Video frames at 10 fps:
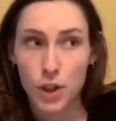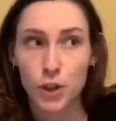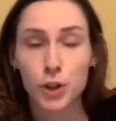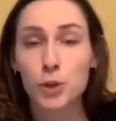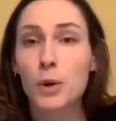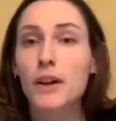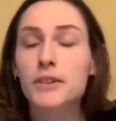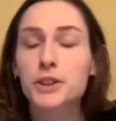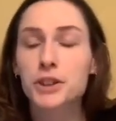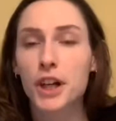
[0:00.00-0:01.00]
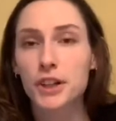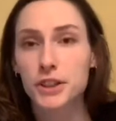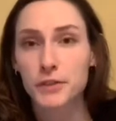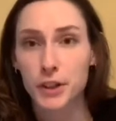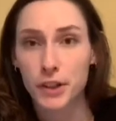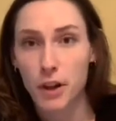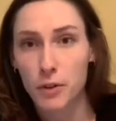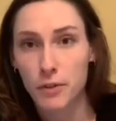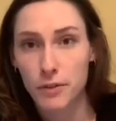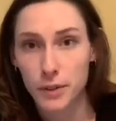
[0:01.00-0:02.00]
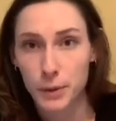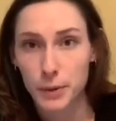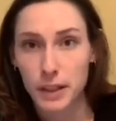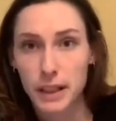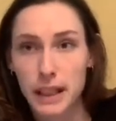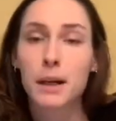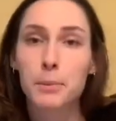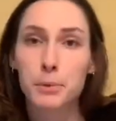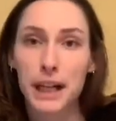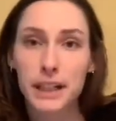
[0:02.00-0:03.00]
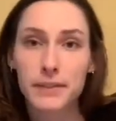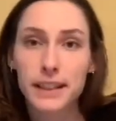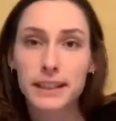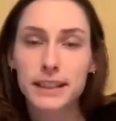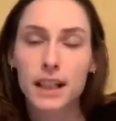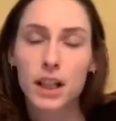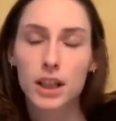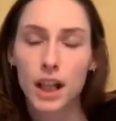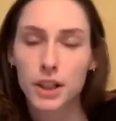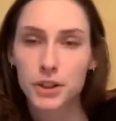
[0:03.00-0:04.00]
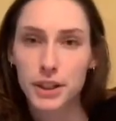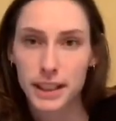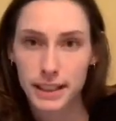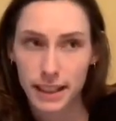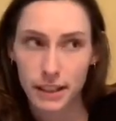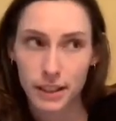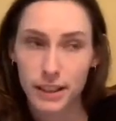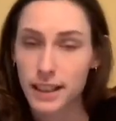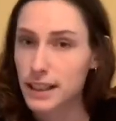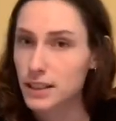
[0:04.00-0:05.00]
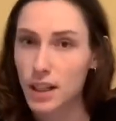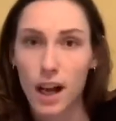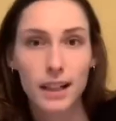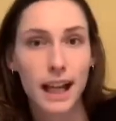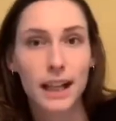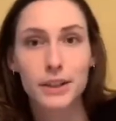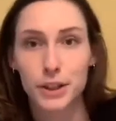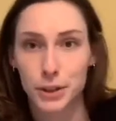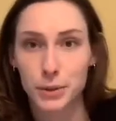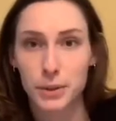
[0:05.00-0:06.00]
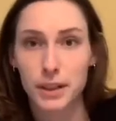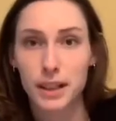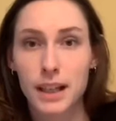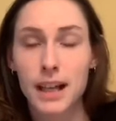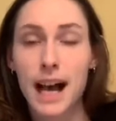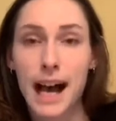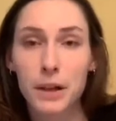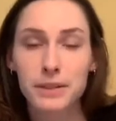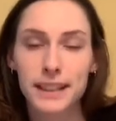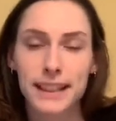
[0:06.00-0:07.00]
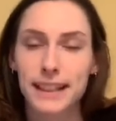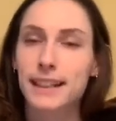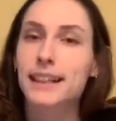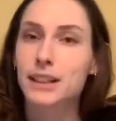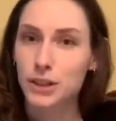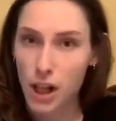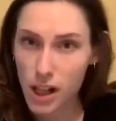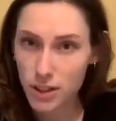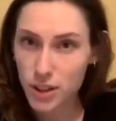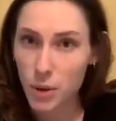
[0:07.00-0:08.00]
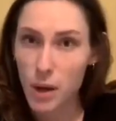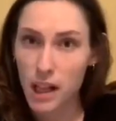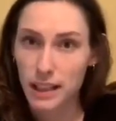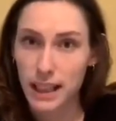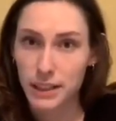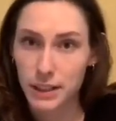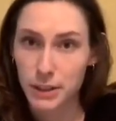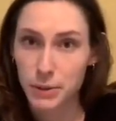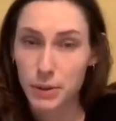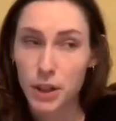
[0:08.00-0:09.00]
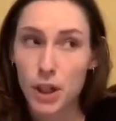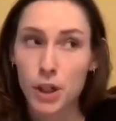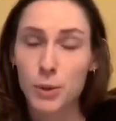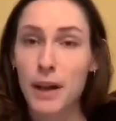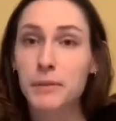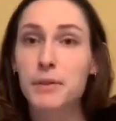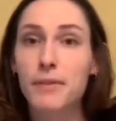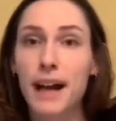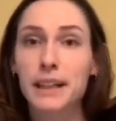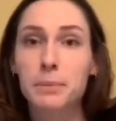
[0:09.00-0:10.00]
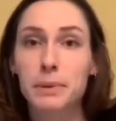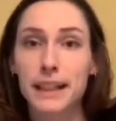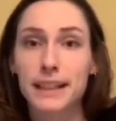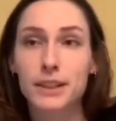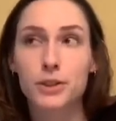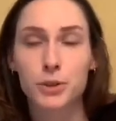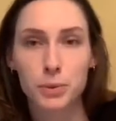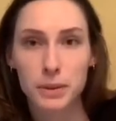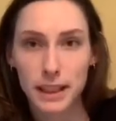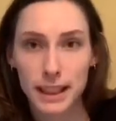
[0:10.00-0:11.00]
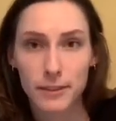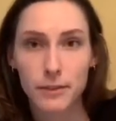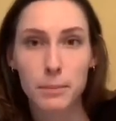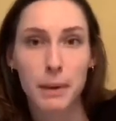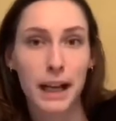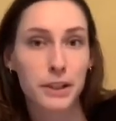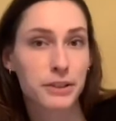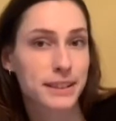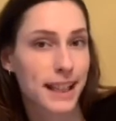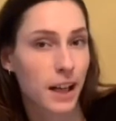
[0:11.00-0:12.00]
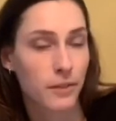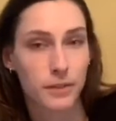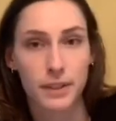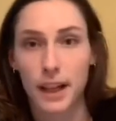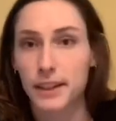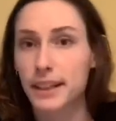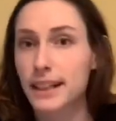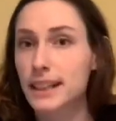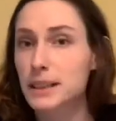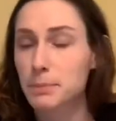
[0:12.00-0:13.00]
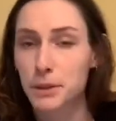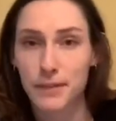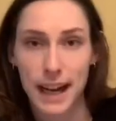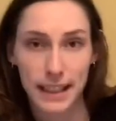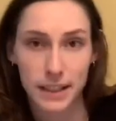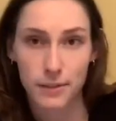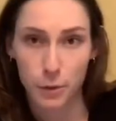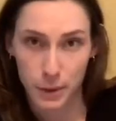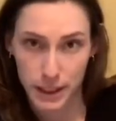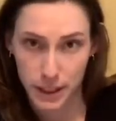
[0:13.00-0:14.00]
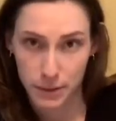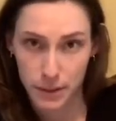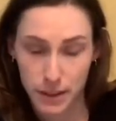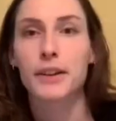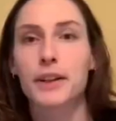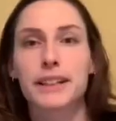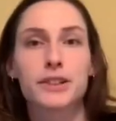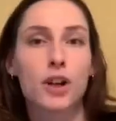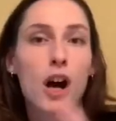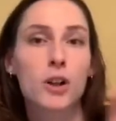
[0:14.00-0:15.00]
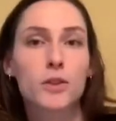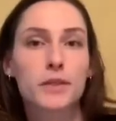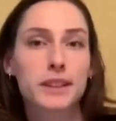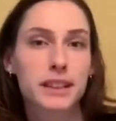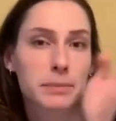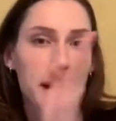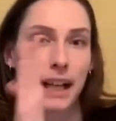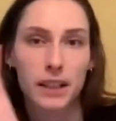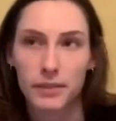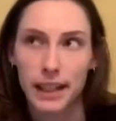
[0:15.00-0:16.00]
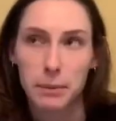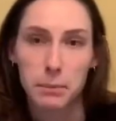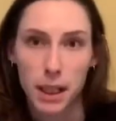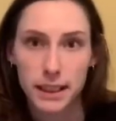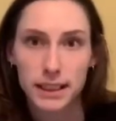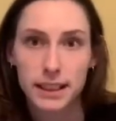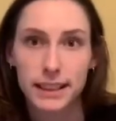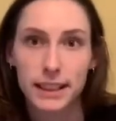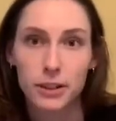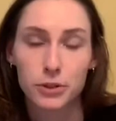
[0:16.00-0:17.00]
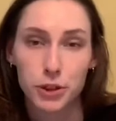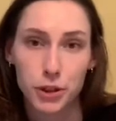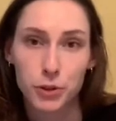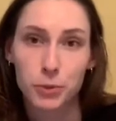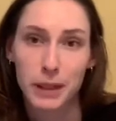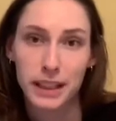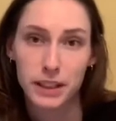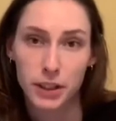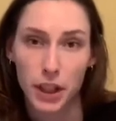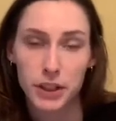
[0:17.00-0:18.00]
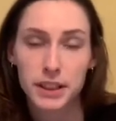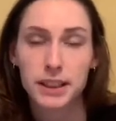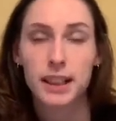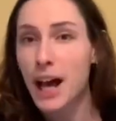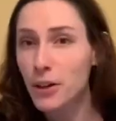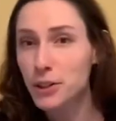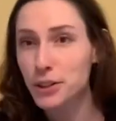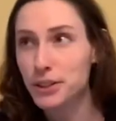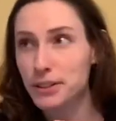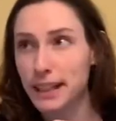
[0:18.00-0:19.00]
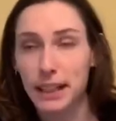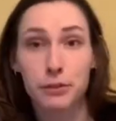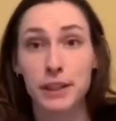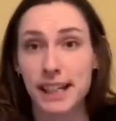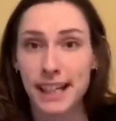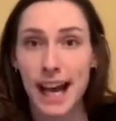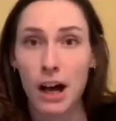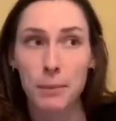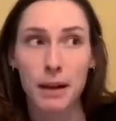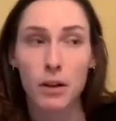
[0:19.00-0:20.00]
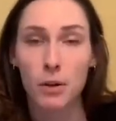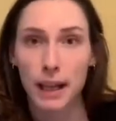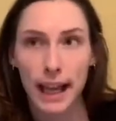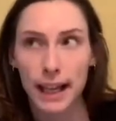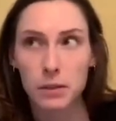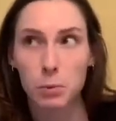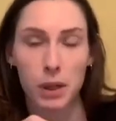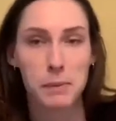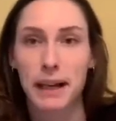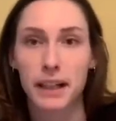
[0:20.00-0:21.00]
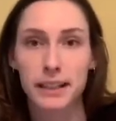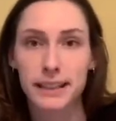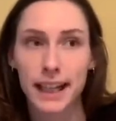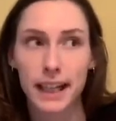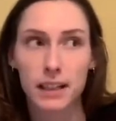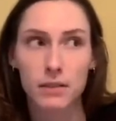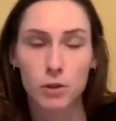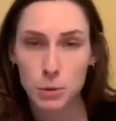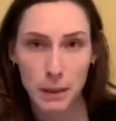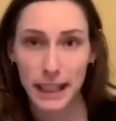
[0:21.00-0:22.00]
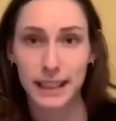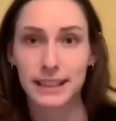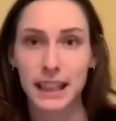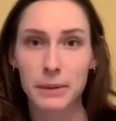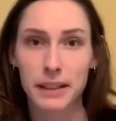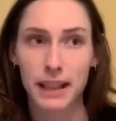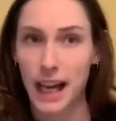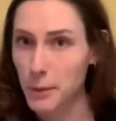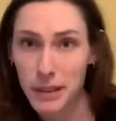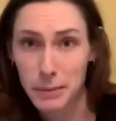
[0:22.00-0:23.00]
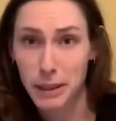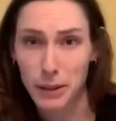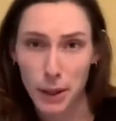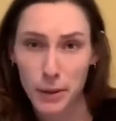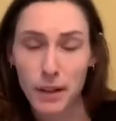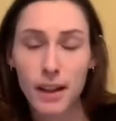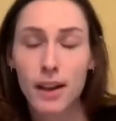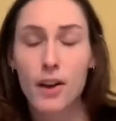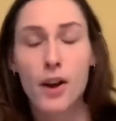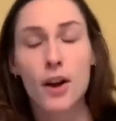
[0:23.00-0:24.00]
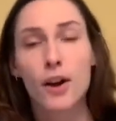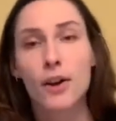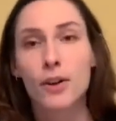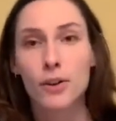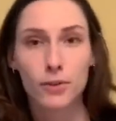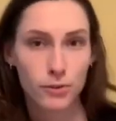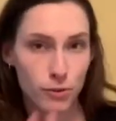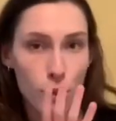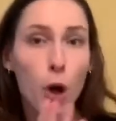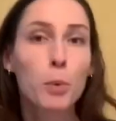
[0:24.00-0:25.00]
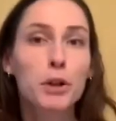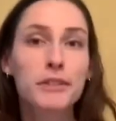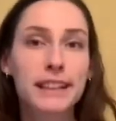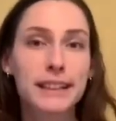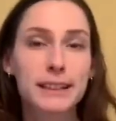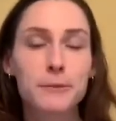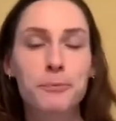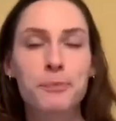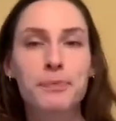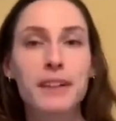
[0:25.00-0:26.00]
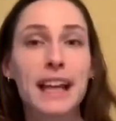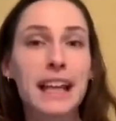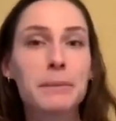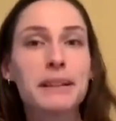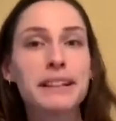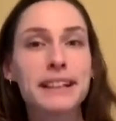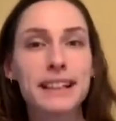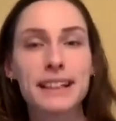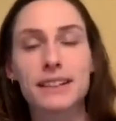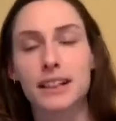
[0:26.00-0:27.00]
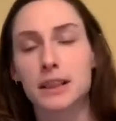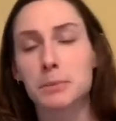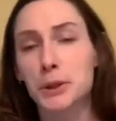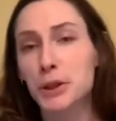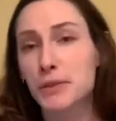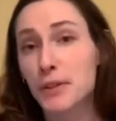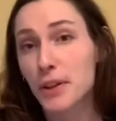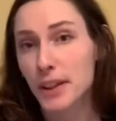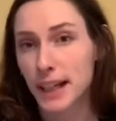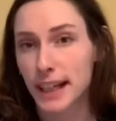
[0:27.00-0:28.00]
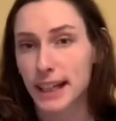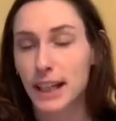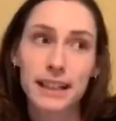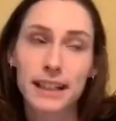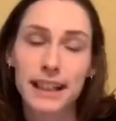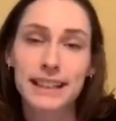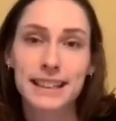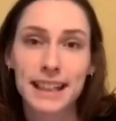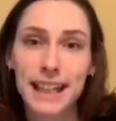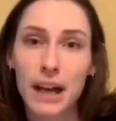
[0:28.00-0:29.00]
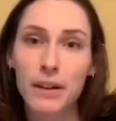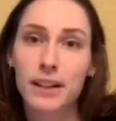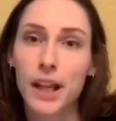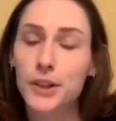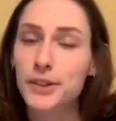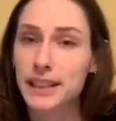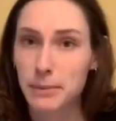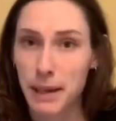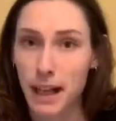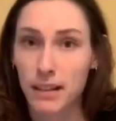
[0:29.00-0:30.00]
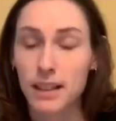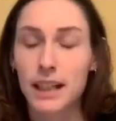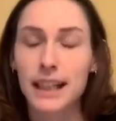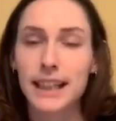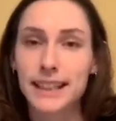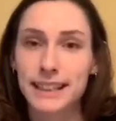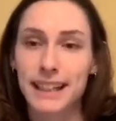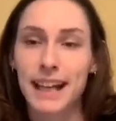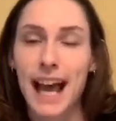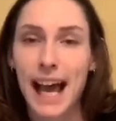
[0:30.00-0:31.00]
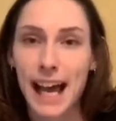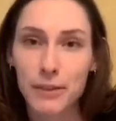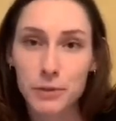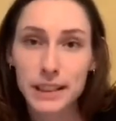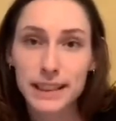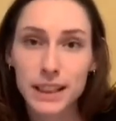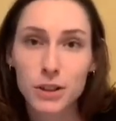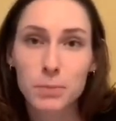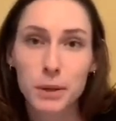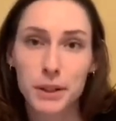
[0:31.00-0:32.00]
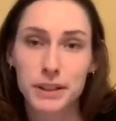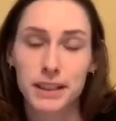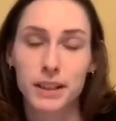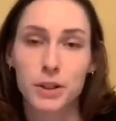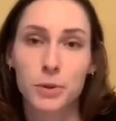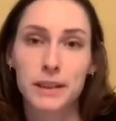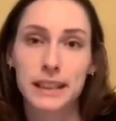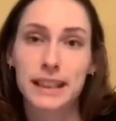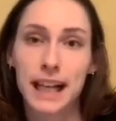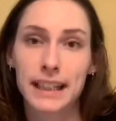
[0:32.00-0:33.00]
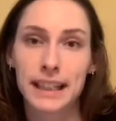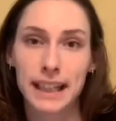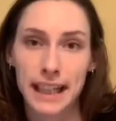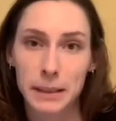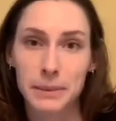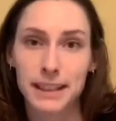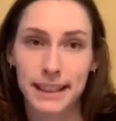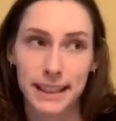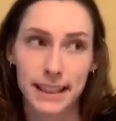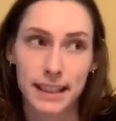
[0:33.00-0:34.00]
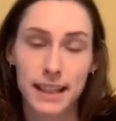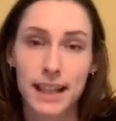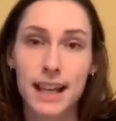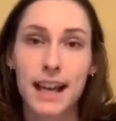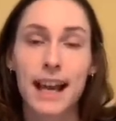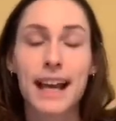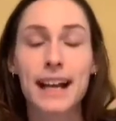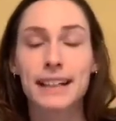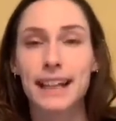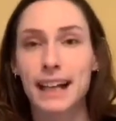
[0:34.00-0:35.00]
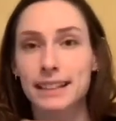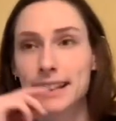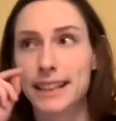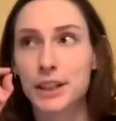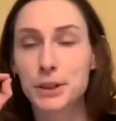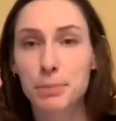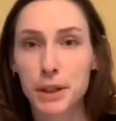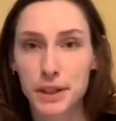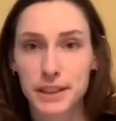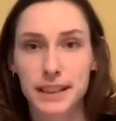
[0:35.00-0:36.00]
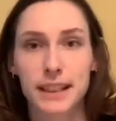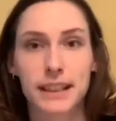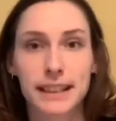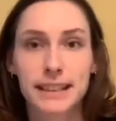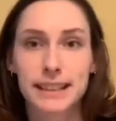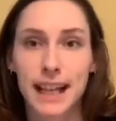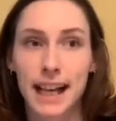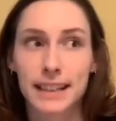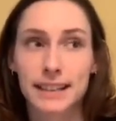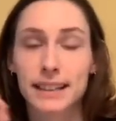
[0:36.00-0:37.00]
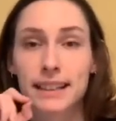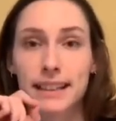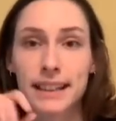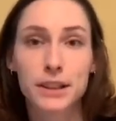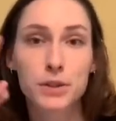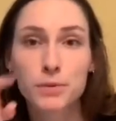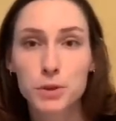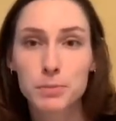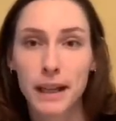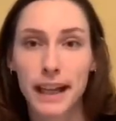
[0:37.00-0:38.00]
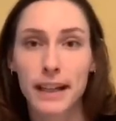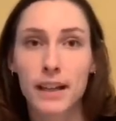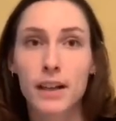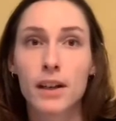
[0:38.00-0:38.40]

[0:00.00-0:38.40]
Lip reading: You are in charge of your own food. Breakfast, lunch, and dinner is all on you. Housing is also all on you. You have to find a place to live by yourself. Nothing is provided for you. This is all over a span of like months until June when it starts. Now you're like freaking out about, okay, where am I going to stay? Who am I going to stay with? I don't want to be alone. No worries. ABT does a beautiful thing. They send out another email listing every single person who is attending ABT. And next to each person, it says, needs a roommate,